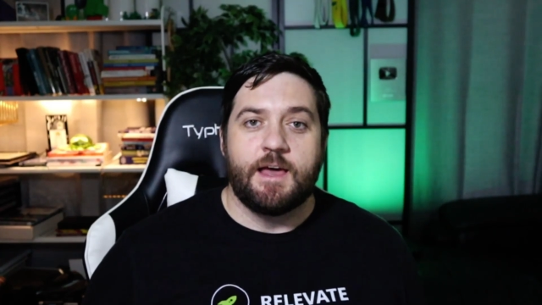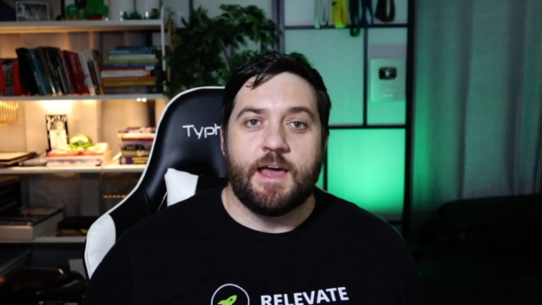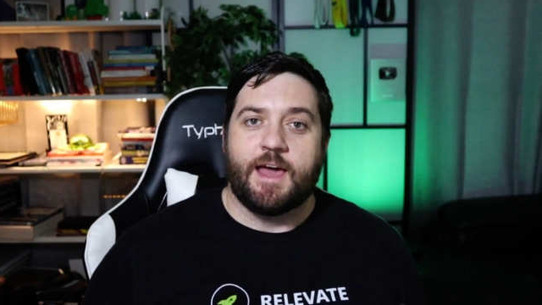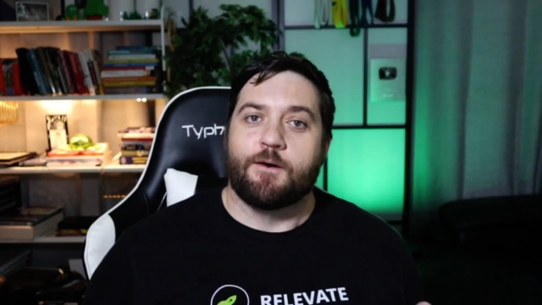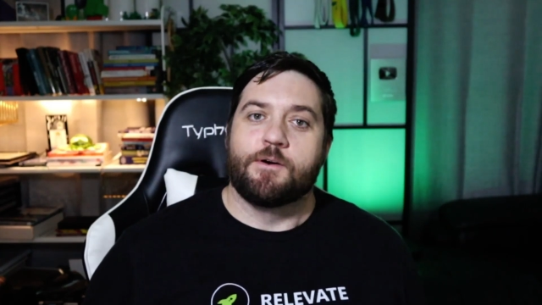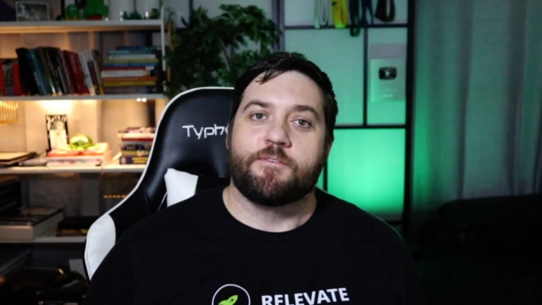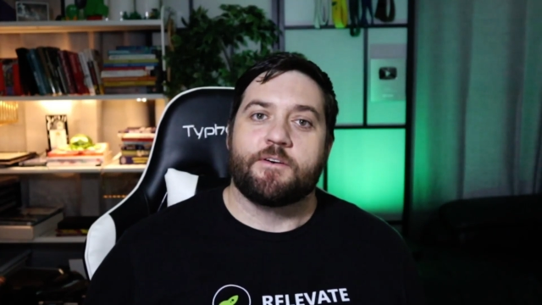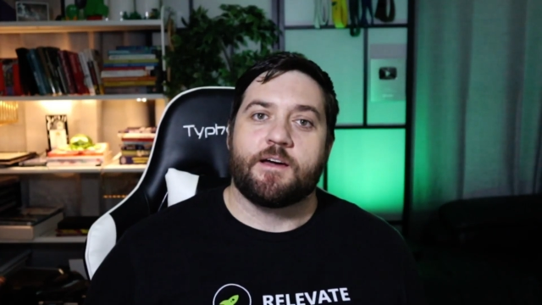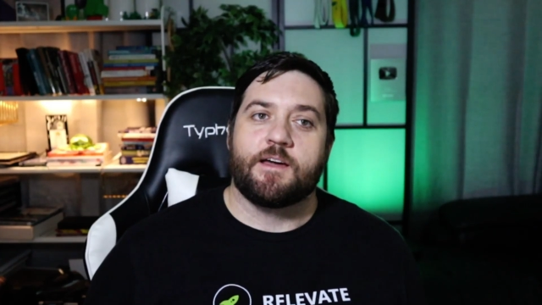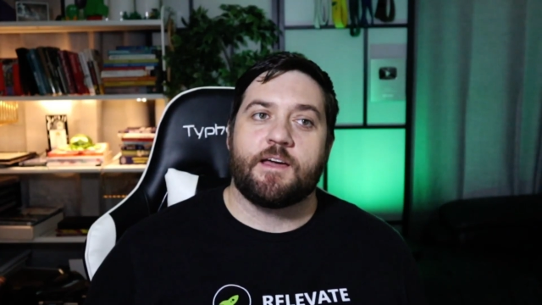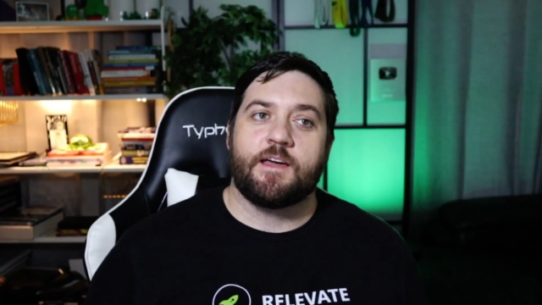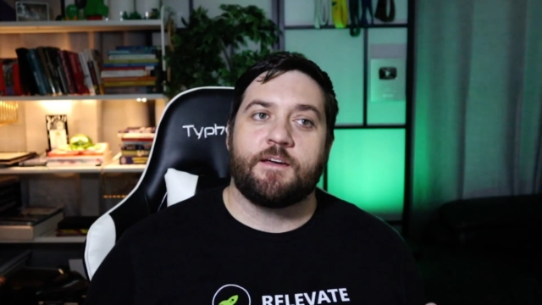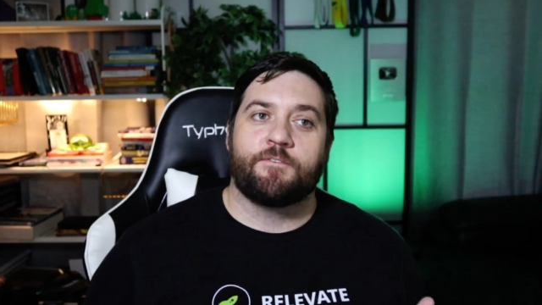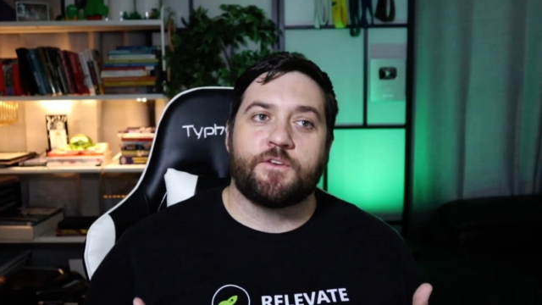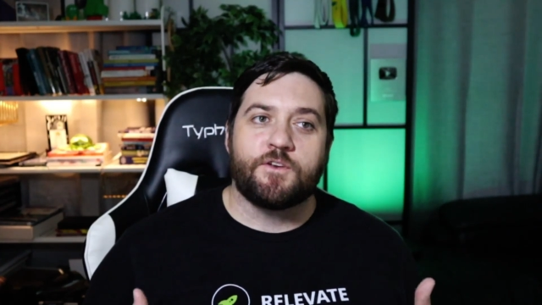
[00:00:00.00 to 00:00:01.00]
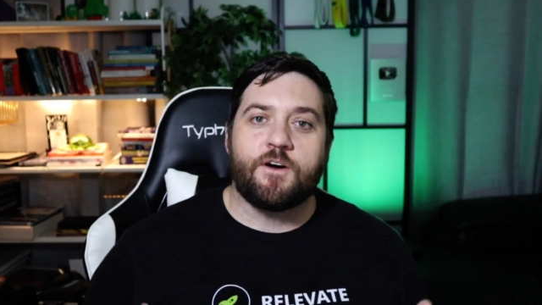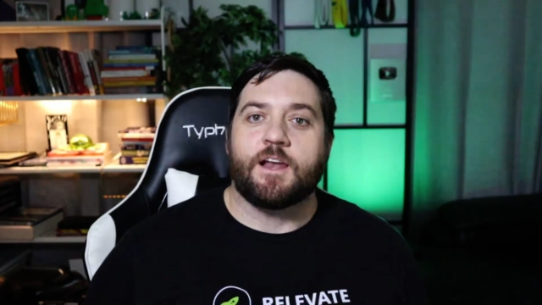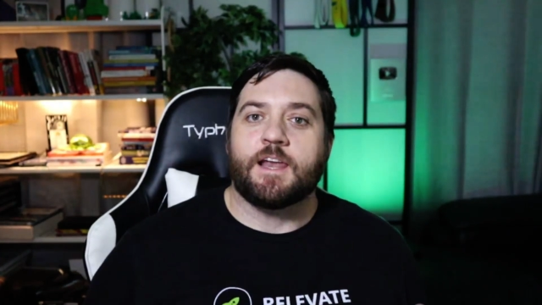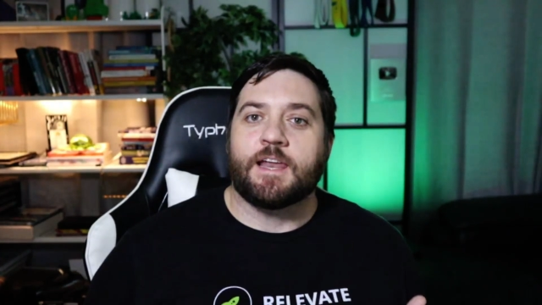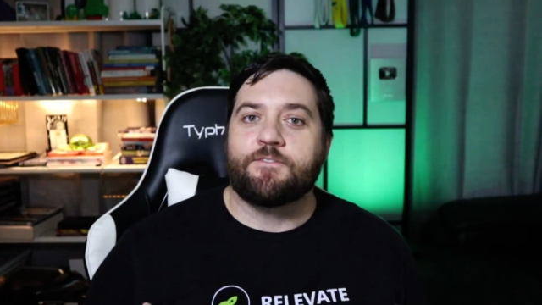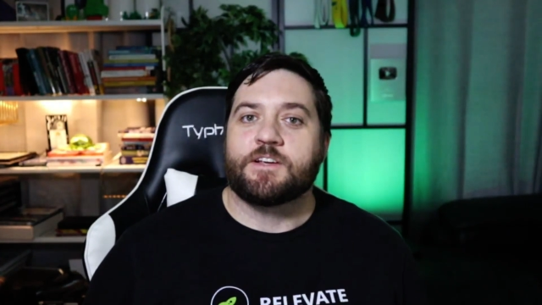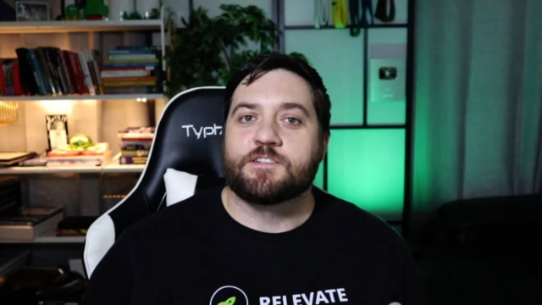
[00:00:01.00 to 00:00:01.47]
However, if you're not
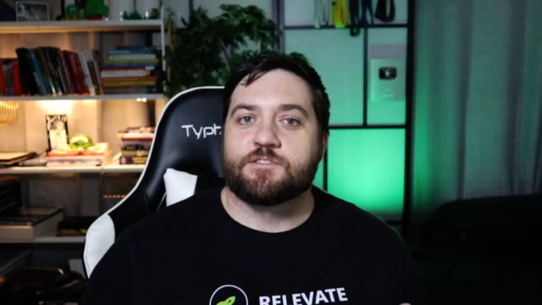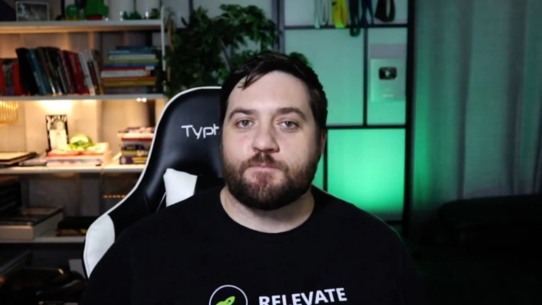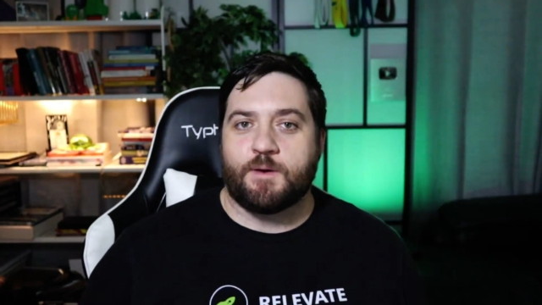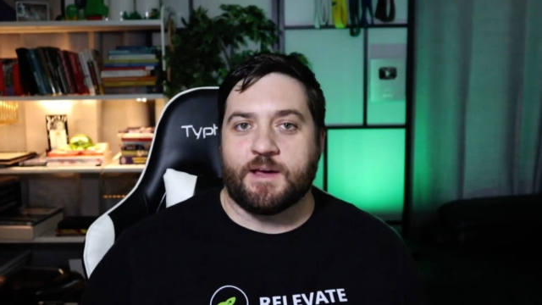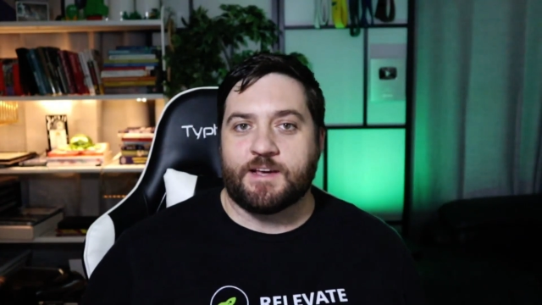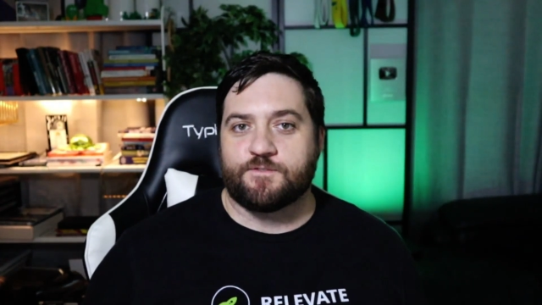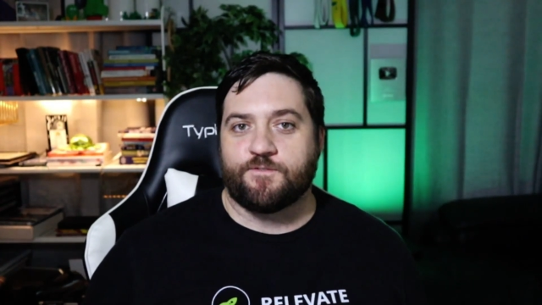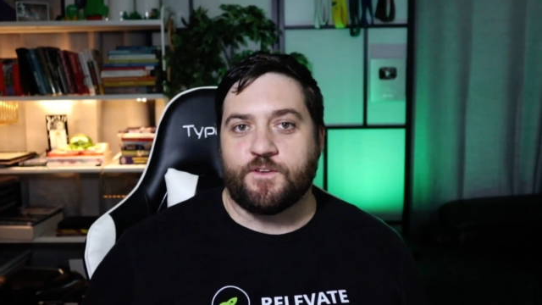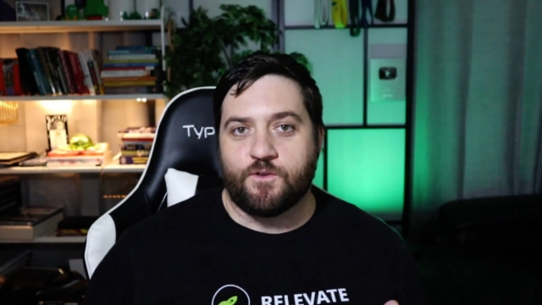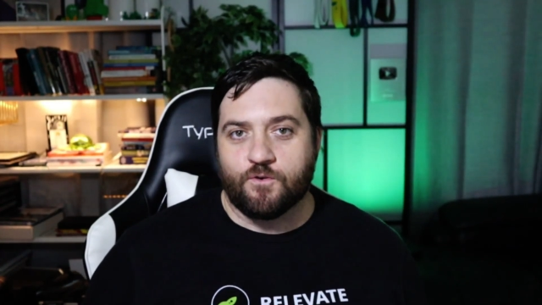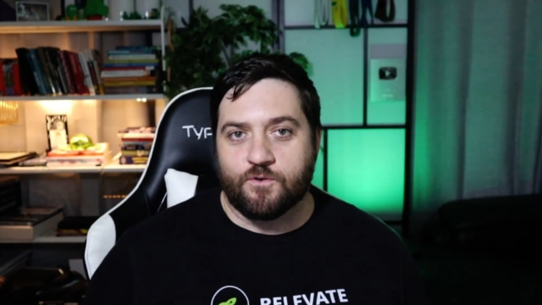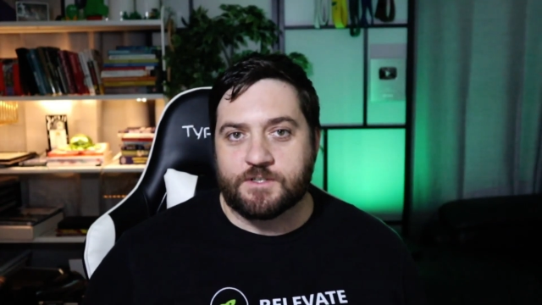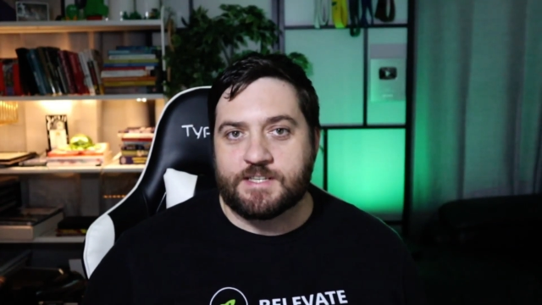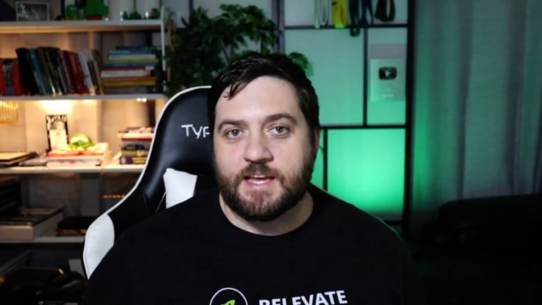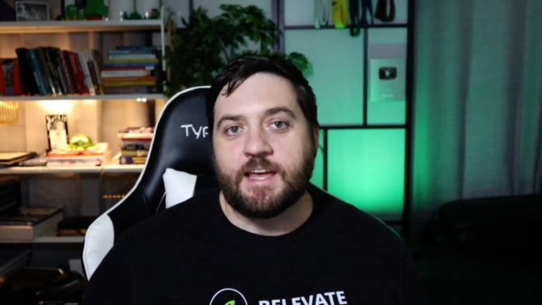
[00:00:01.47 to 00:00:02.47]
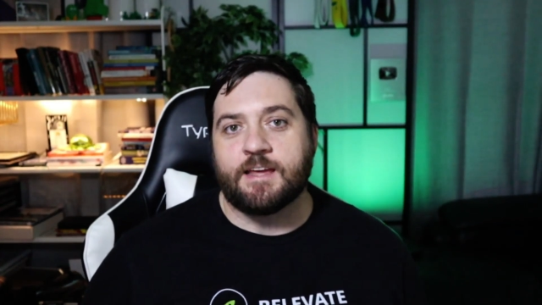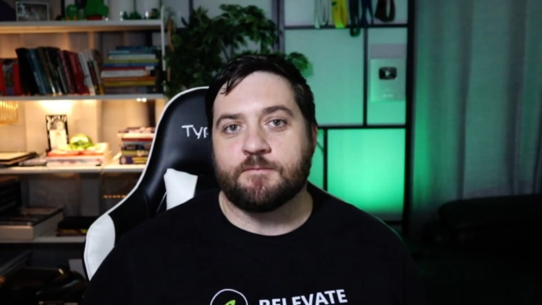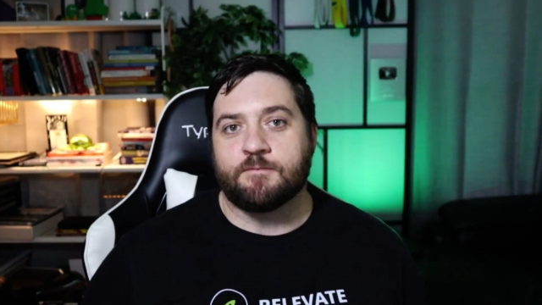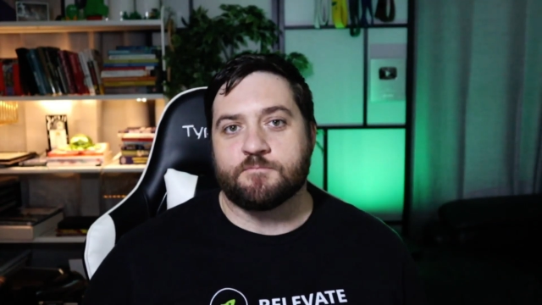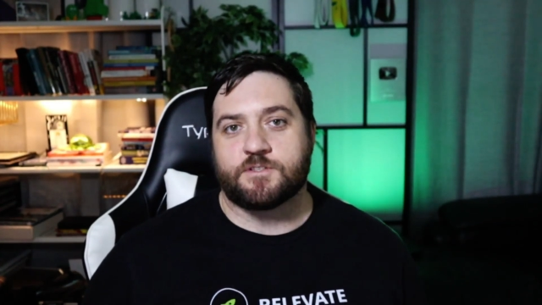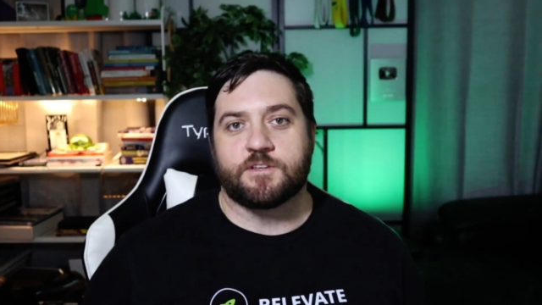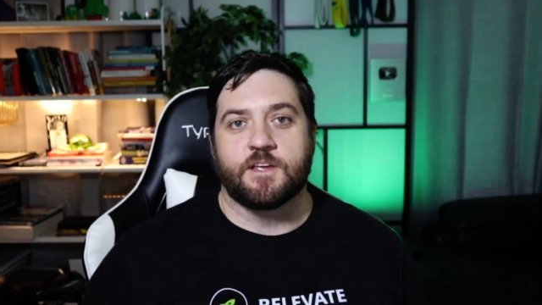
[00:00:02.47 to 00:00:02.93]
leaving space for your
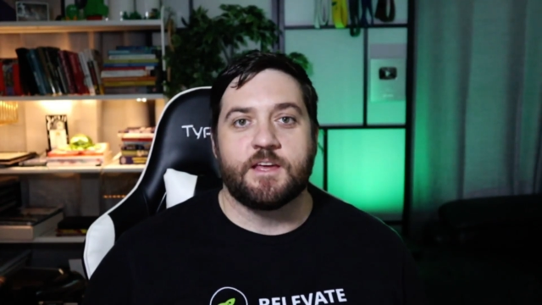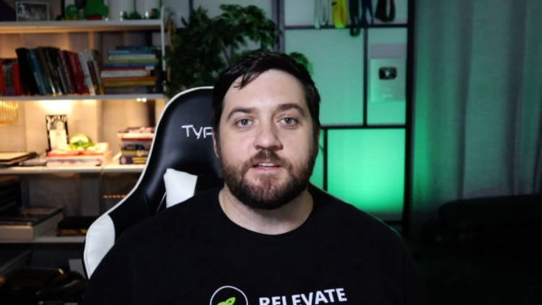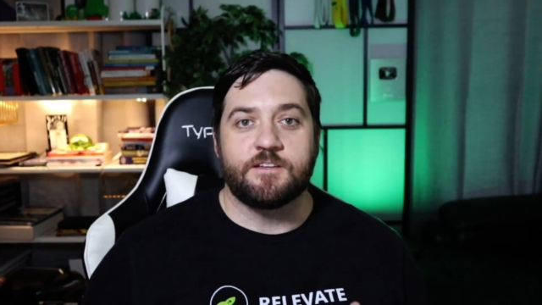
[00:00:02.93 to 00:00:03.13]
teams